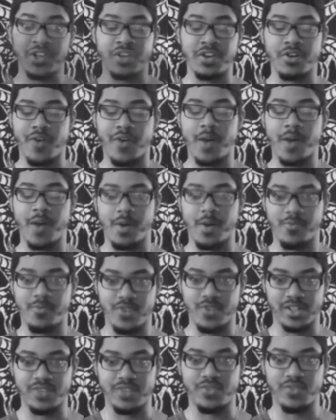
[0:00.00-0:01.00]
You know, I
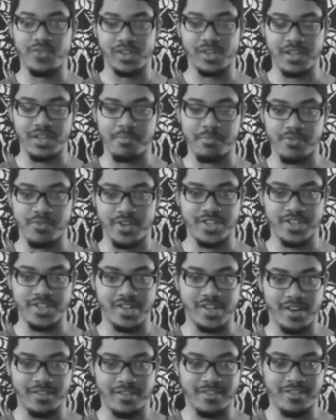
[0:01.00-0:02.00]
really, really
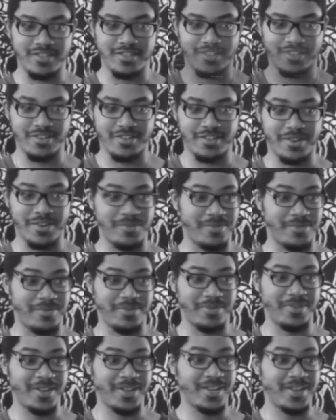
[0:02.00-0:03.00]
appreciate this, you know.
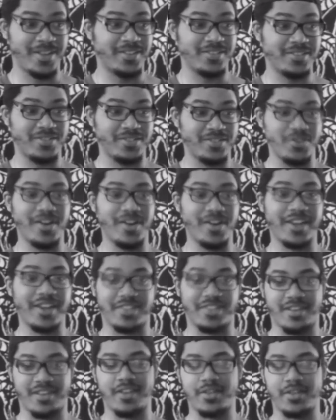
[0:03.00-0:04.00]
You're
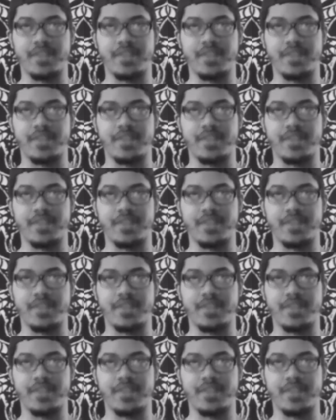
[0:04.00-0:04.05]
like, I